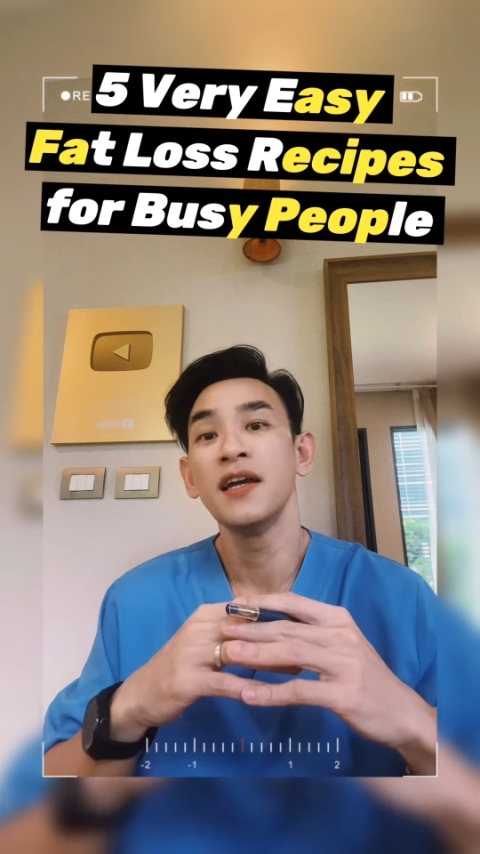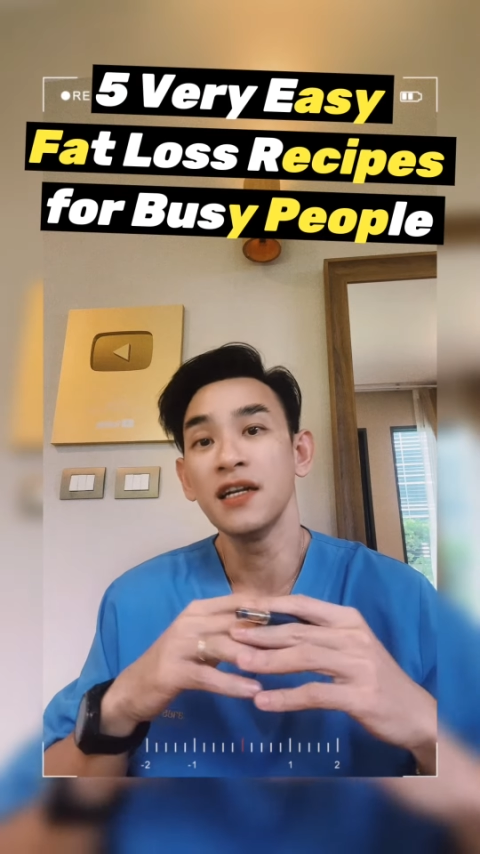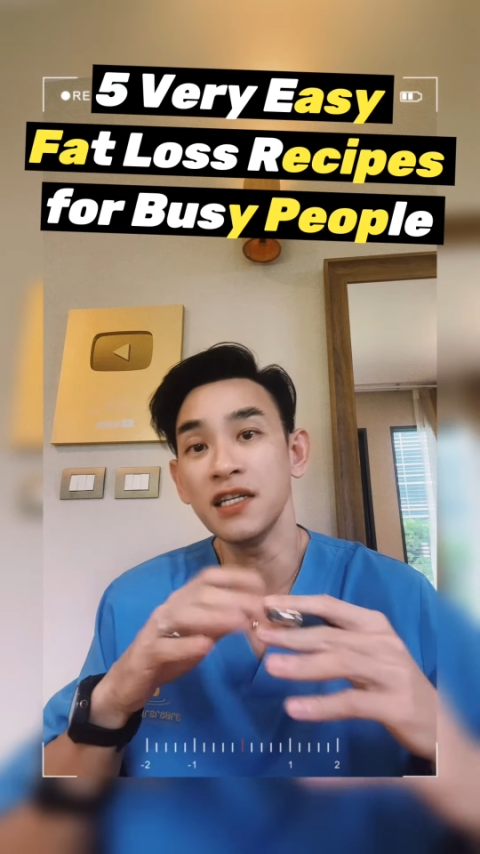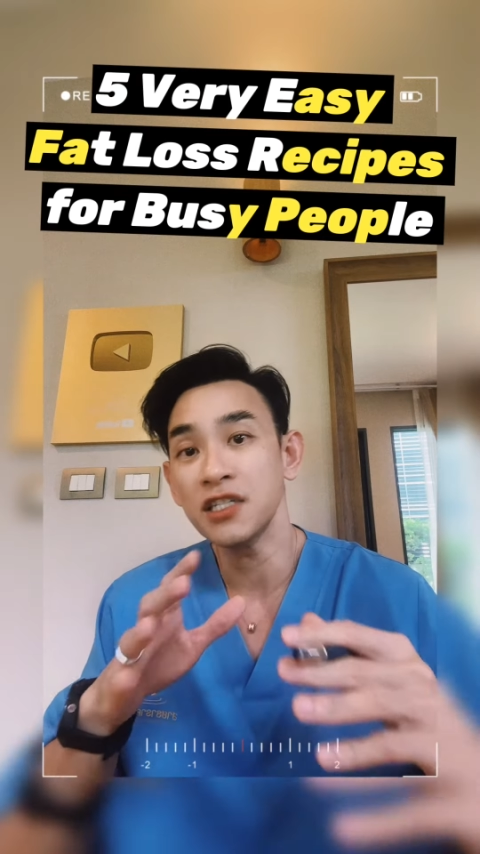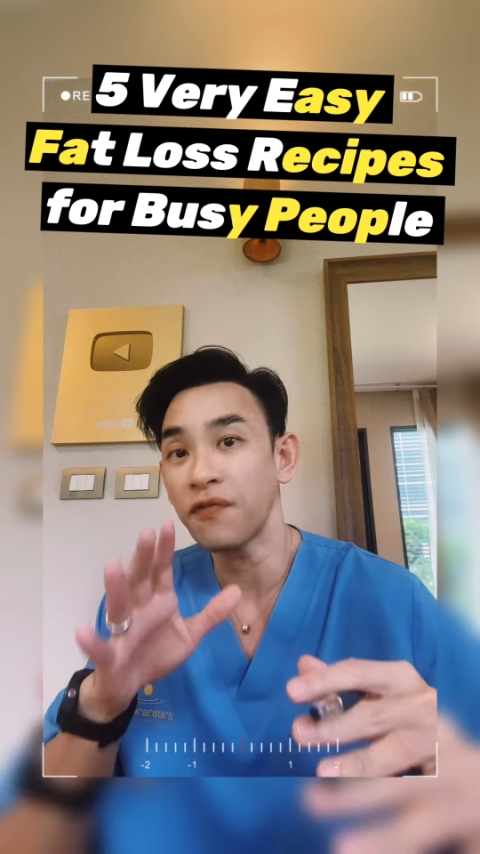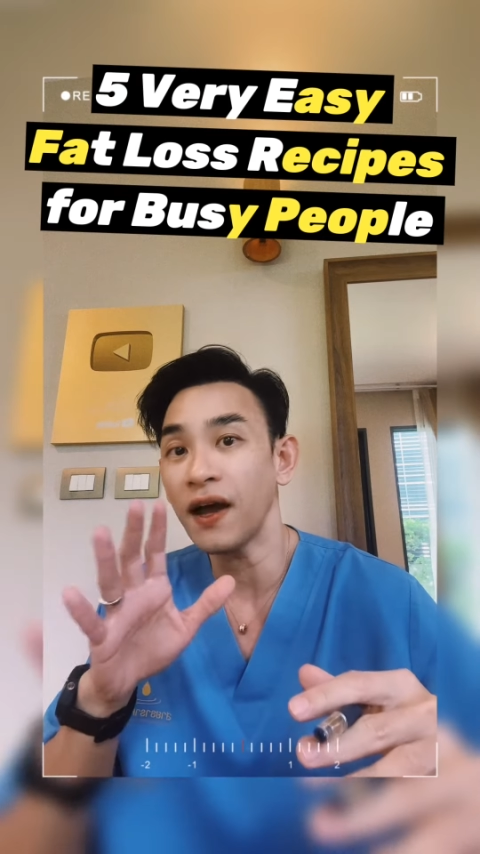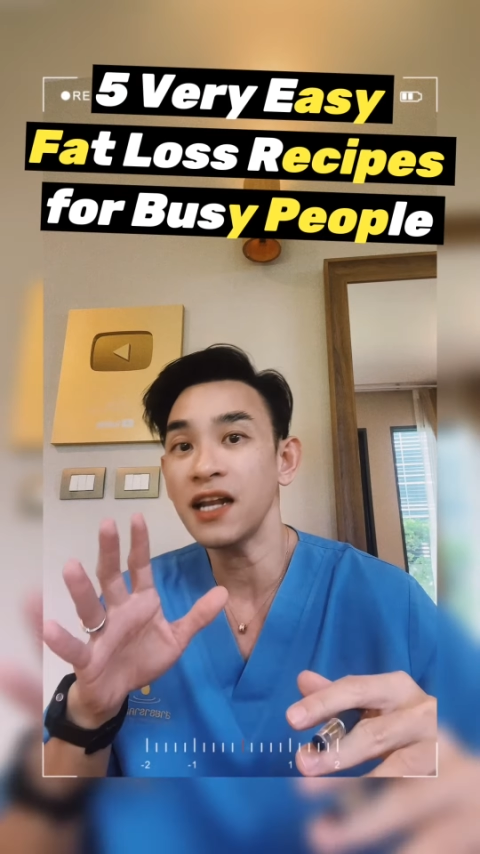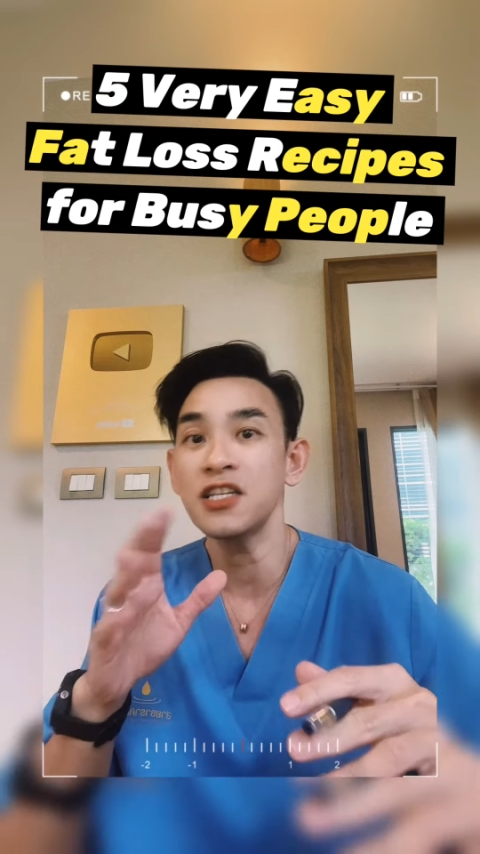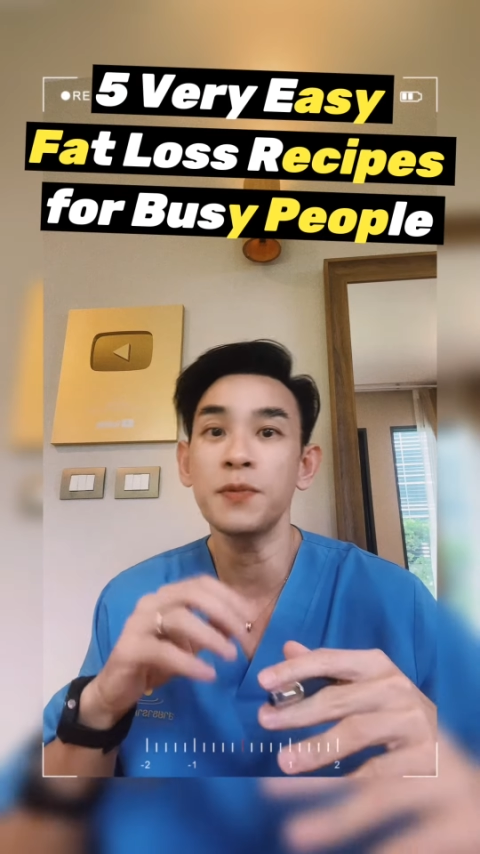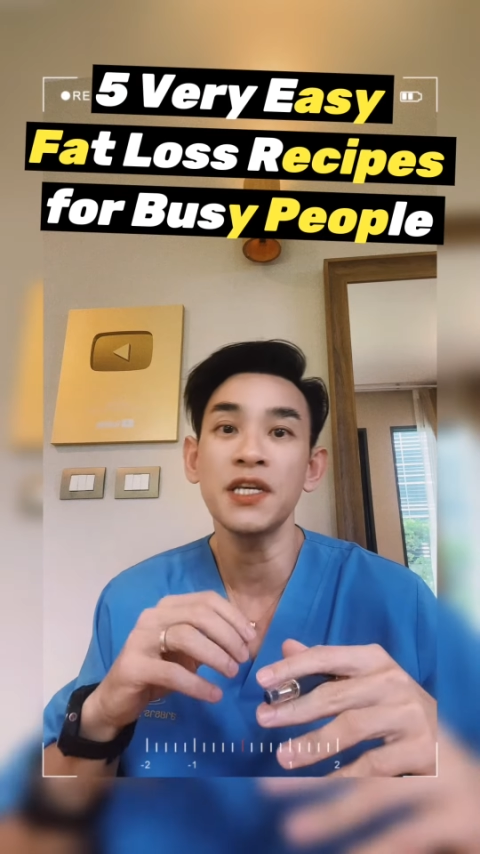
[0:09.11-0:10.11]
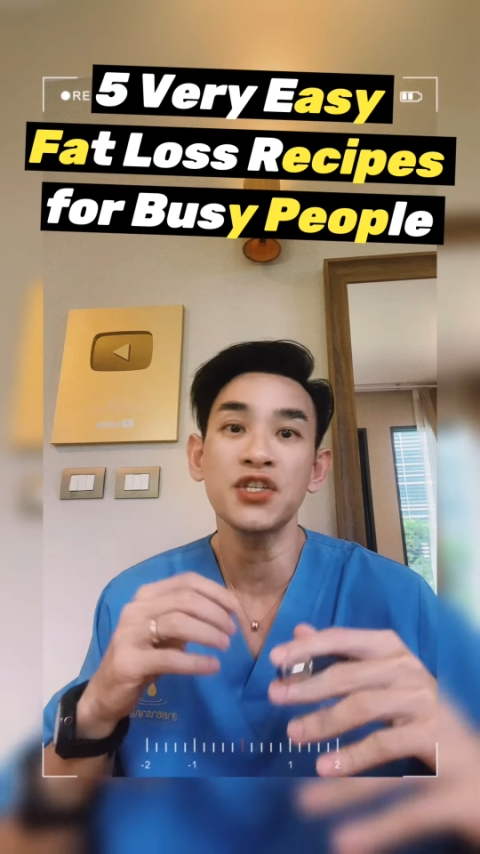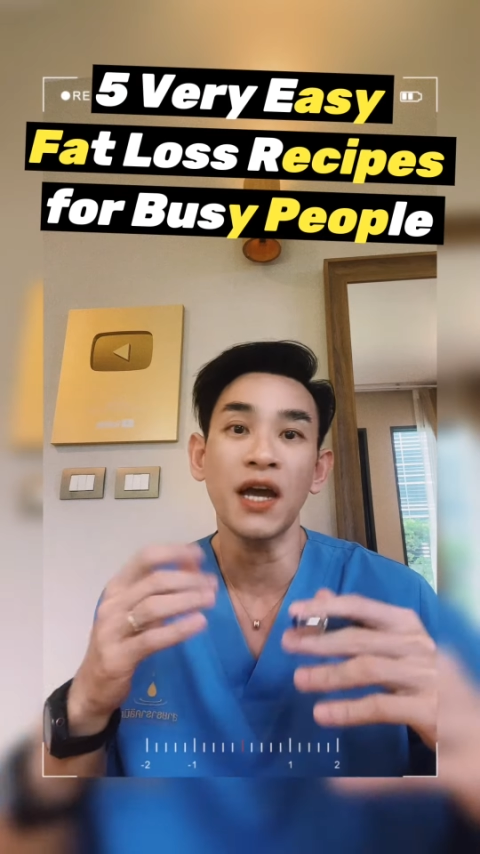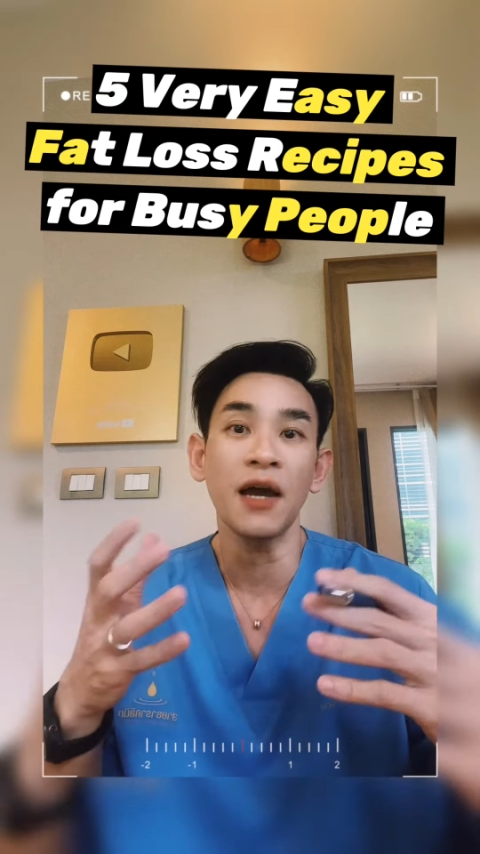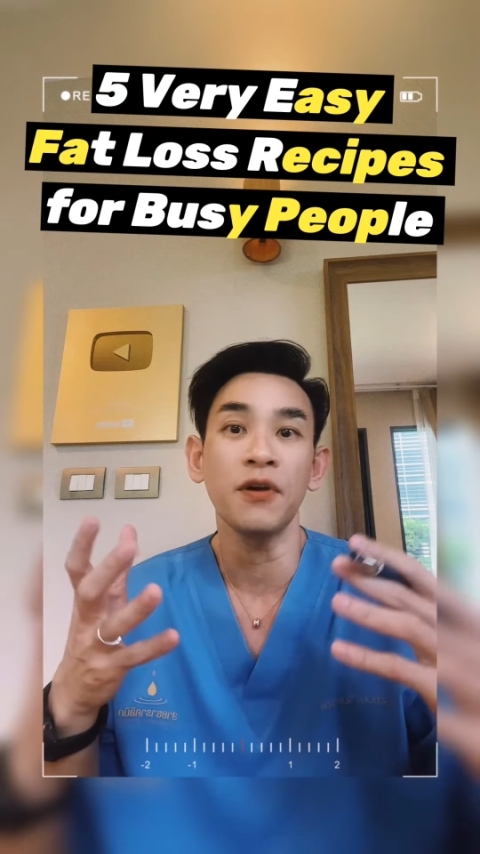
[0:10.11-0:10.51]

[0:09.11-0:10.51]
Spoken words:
These 5 recipes are